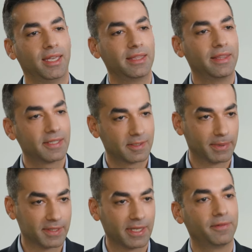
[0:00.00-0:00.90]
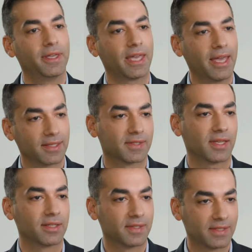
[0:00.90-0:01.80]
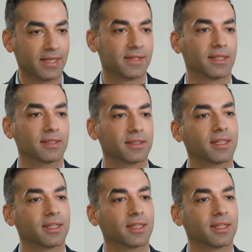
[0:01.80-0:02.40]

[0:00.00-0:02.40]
In this specific exercise setting,